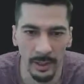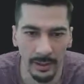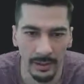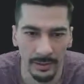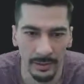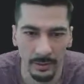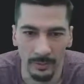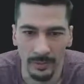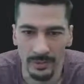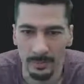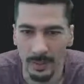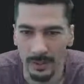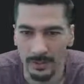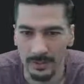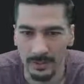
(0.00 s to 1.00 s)
And so this
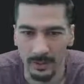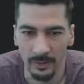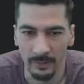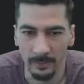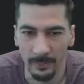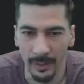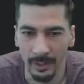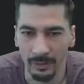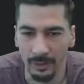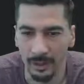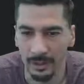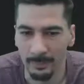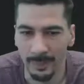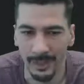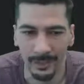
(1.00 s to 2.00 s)
Microsoft Power
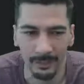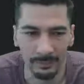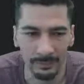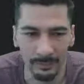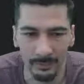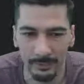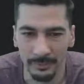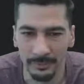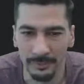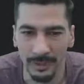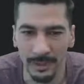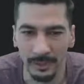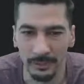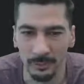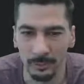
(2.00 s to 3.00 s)
Automate,
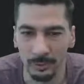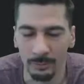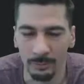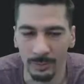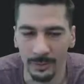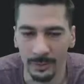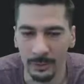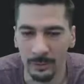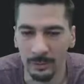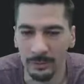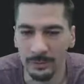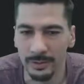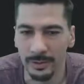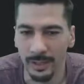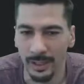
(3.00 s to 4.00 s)
not a tool I really
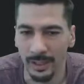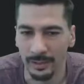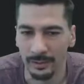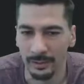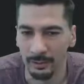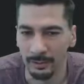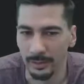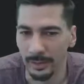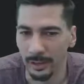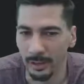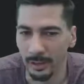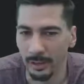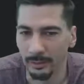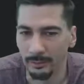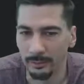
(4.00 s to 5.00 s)
use, I can turn that
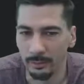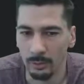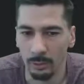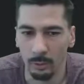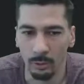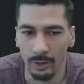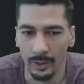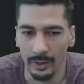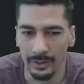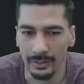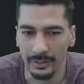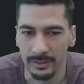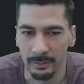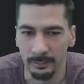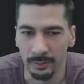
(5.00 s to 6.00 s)
off, or I can
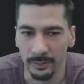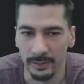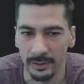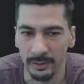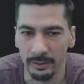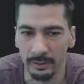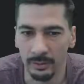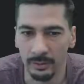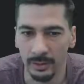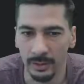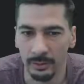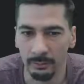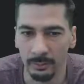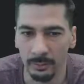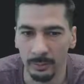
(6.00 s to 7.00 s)
simply
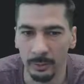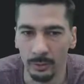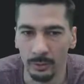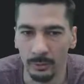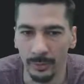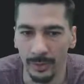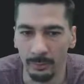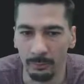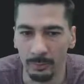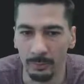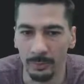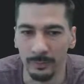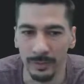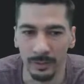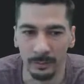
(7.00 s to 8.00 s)
hit remove and
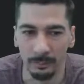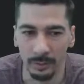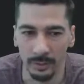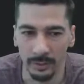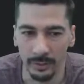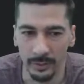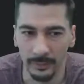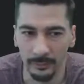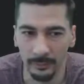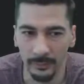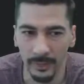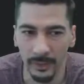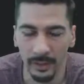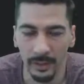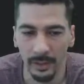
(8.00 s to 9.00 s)
remove it completely.
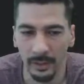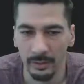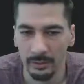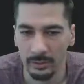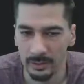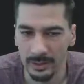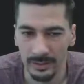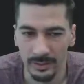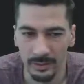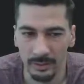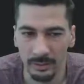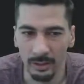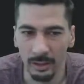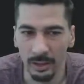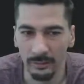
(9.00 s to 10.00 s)
Just because I
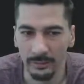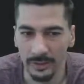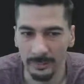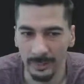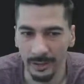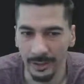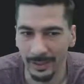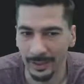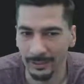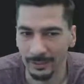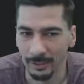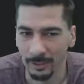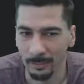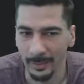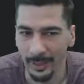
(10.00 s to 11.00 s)
turn it off doesn't mean I can't
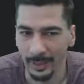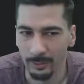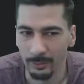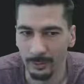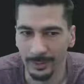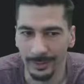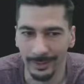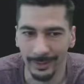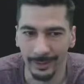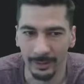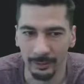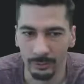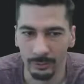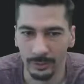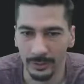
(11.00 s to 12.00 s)
turn it back on
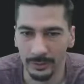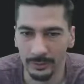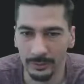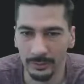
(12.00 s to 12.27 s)
later on.